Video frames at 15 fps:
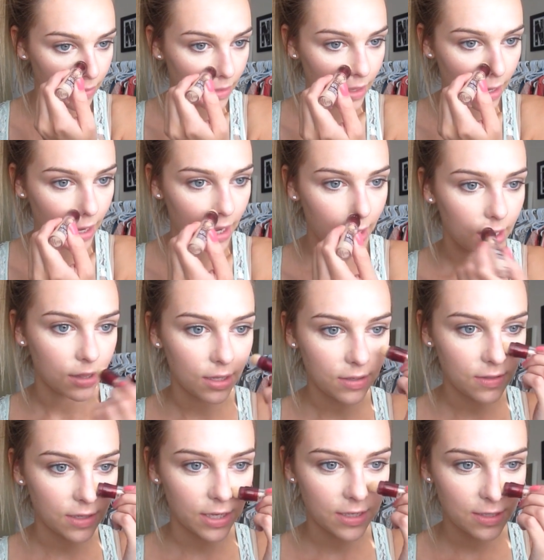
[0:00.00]
And
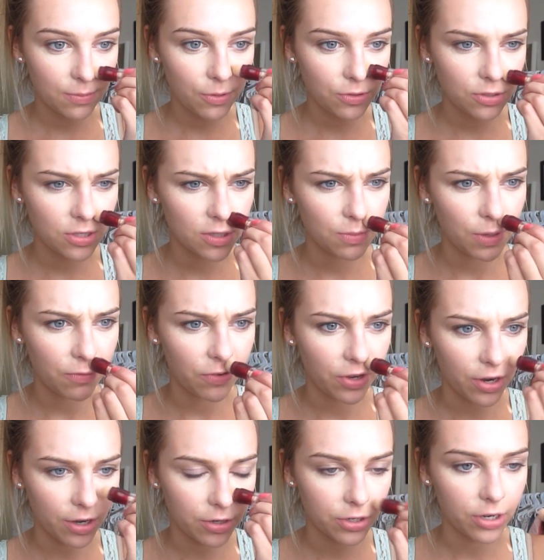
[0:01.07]
this is supposed to just be for
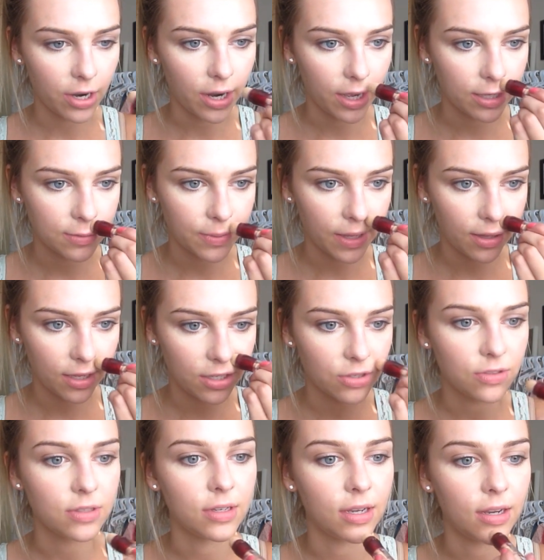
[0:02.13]
your under your eyes, but I like
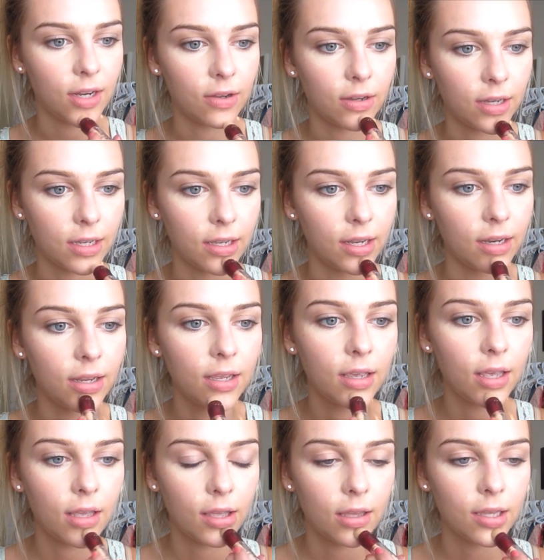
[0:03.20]
using it on
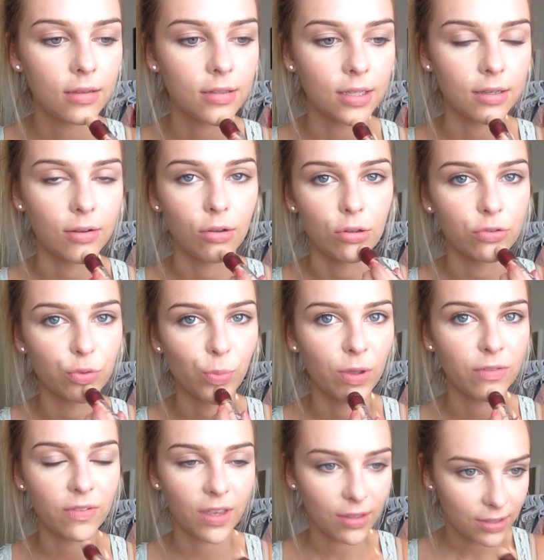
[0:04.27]
like all over my
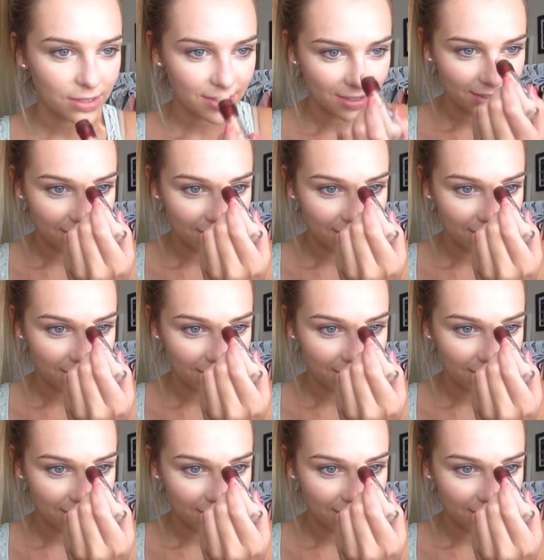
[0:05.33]
face.